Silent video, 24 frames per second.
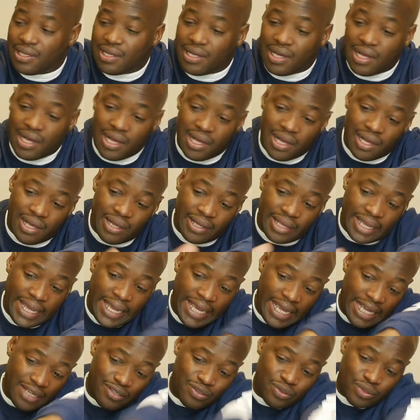
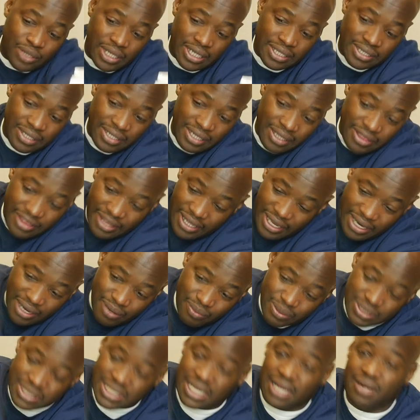handle underneath
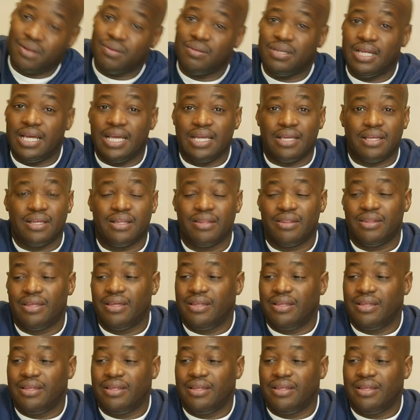here, which I don't like,